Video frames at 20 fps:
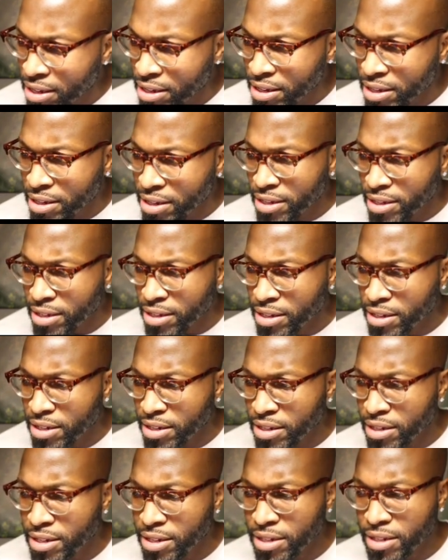
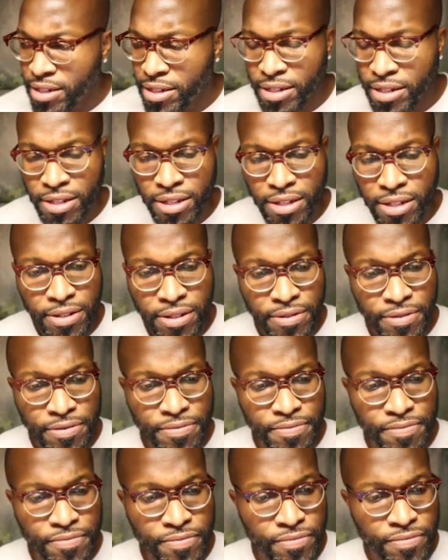
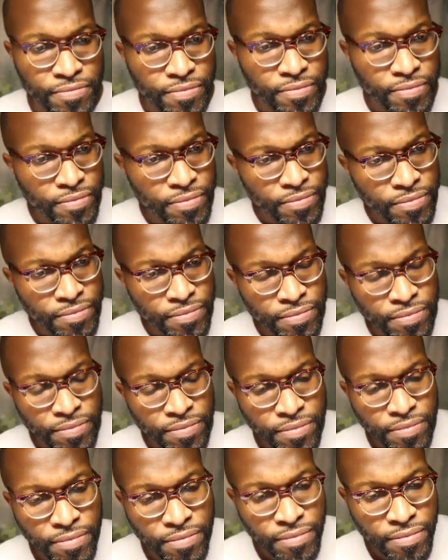
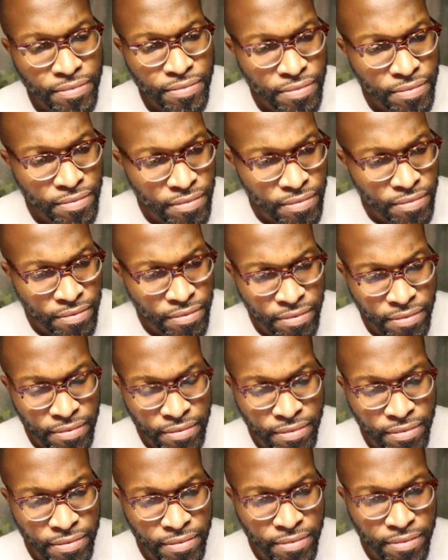
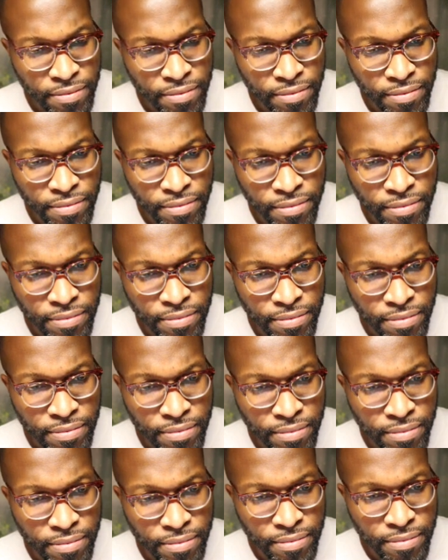
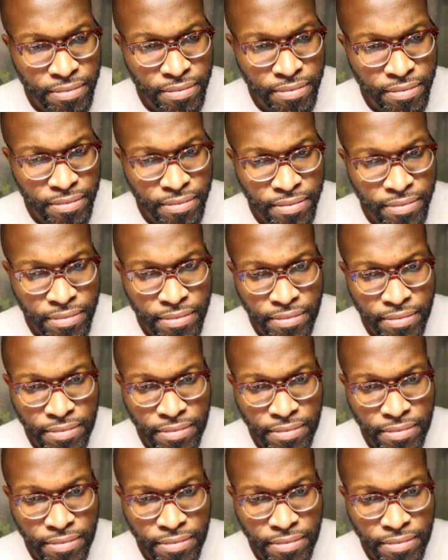Nobody speaks.